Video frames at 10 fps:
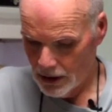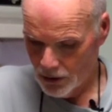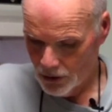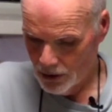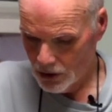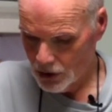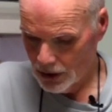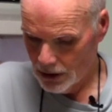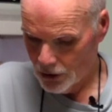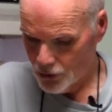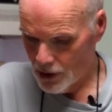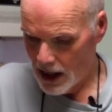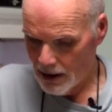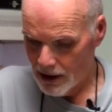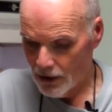it looks a little
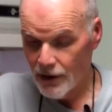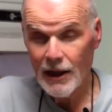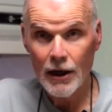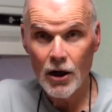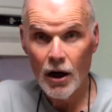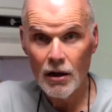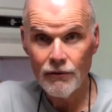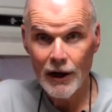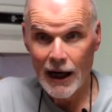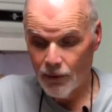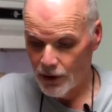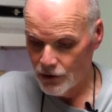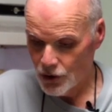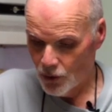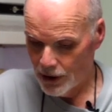dry, but I think that cauliflower
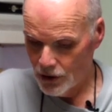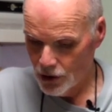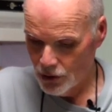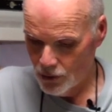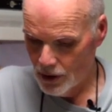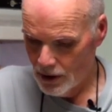is going to